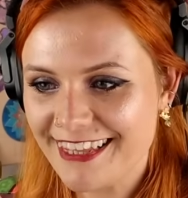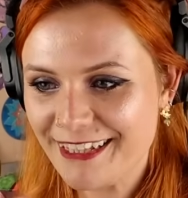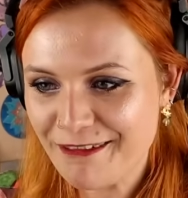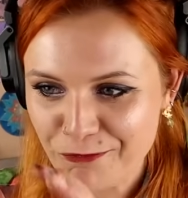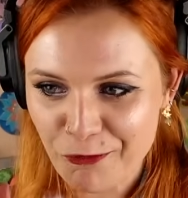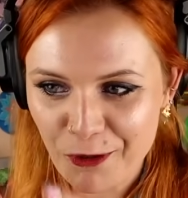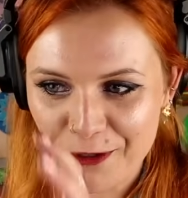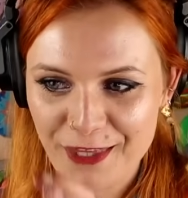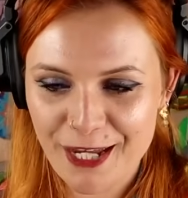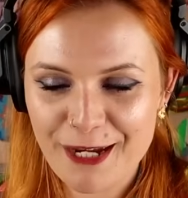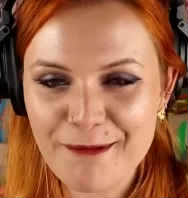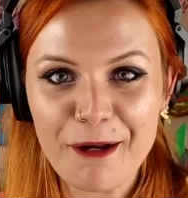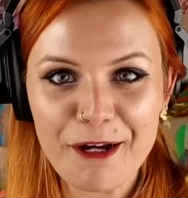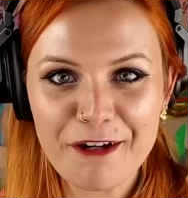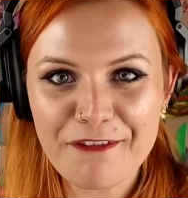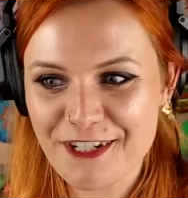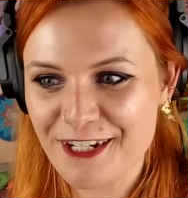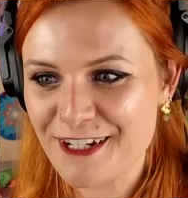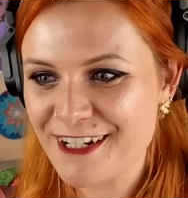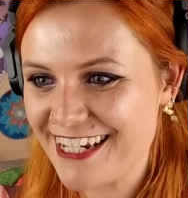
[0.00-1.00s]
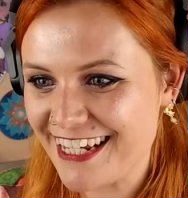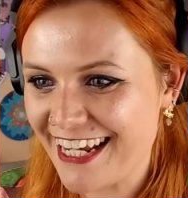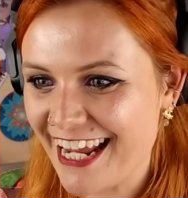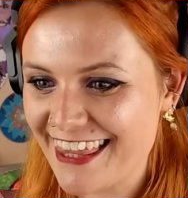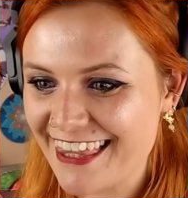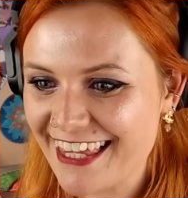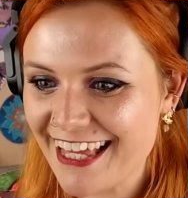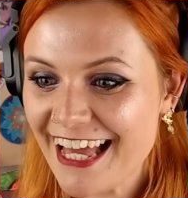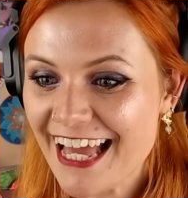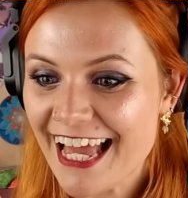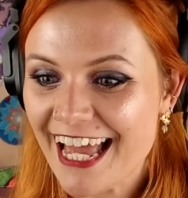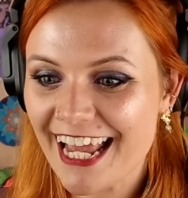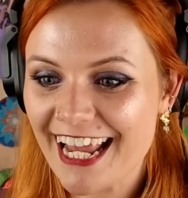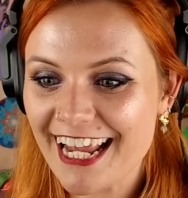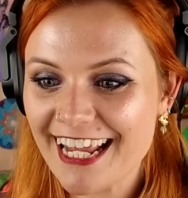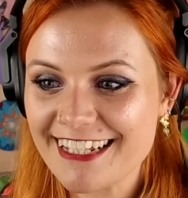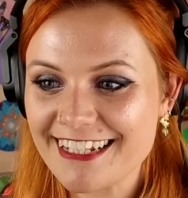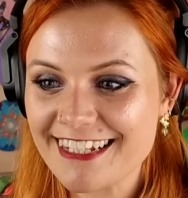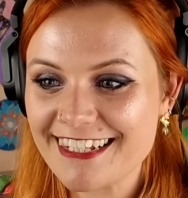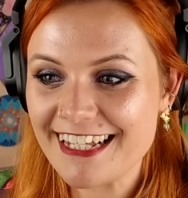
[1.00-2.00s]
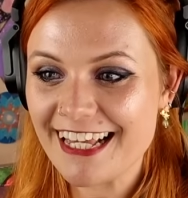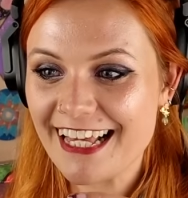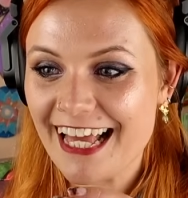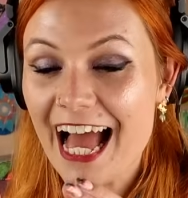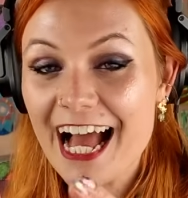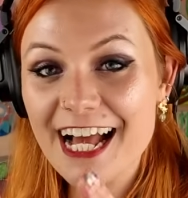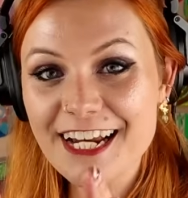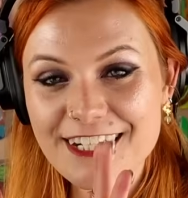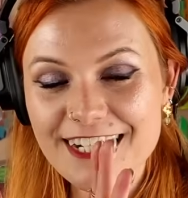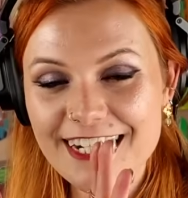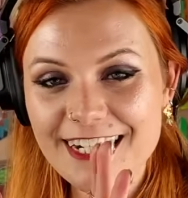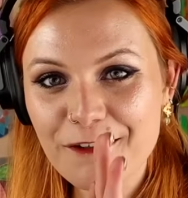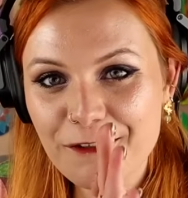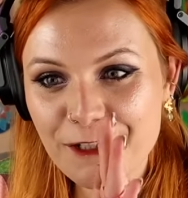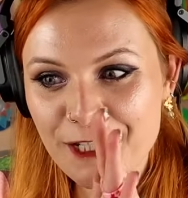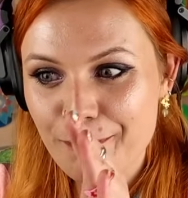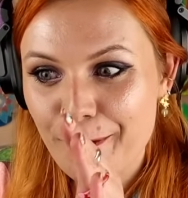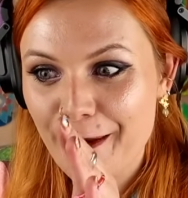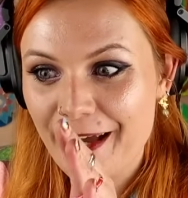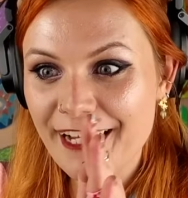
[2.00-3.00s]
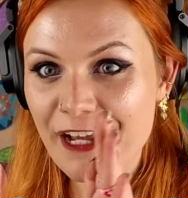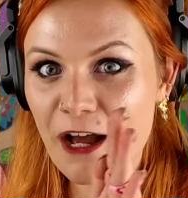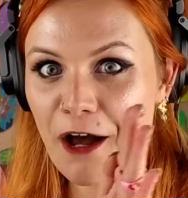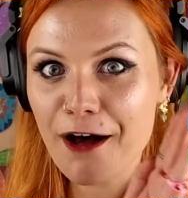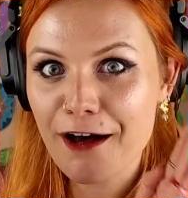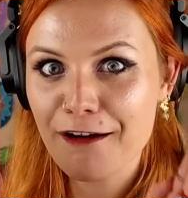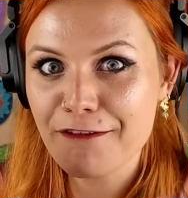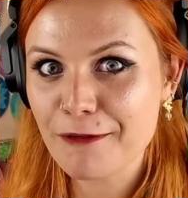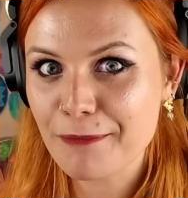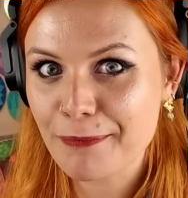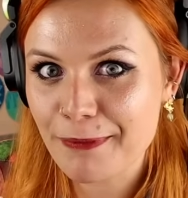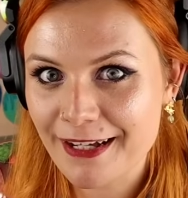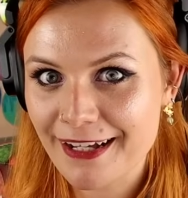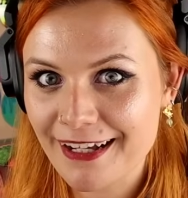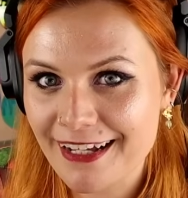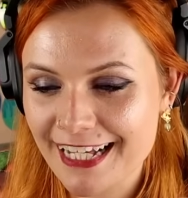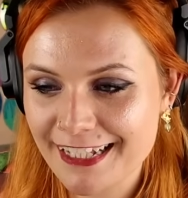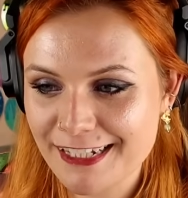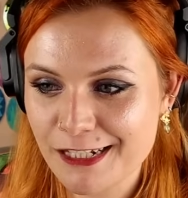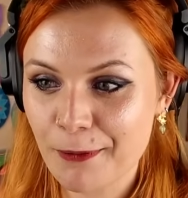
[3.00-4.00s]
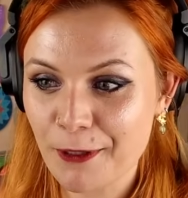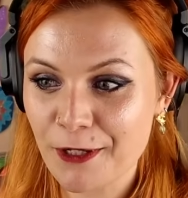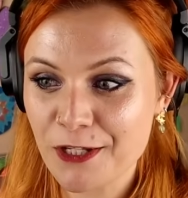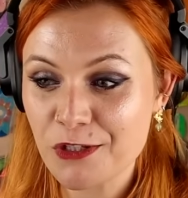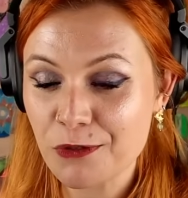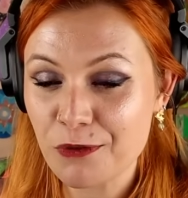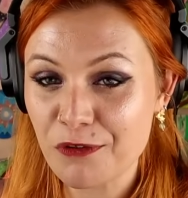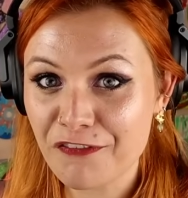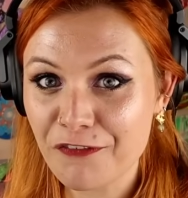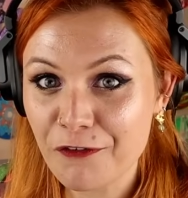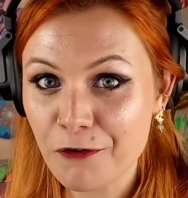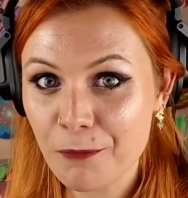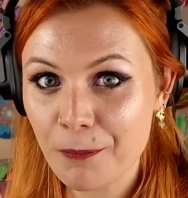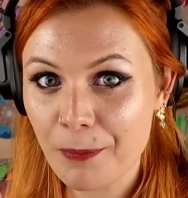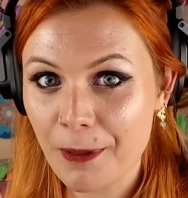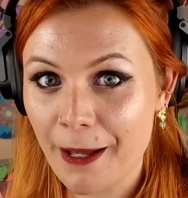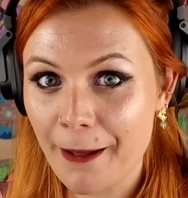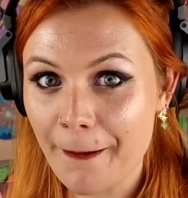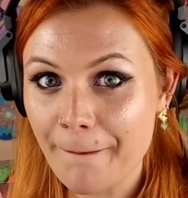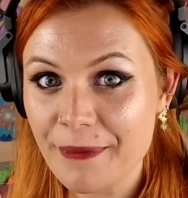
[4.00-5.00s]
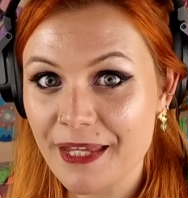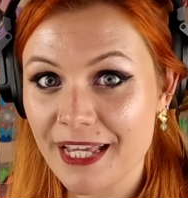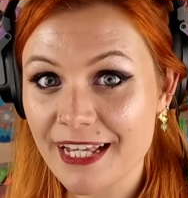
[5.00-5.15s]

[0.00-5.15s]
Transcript: What they both do together is actually occupying half a bar as opposed to a full bar.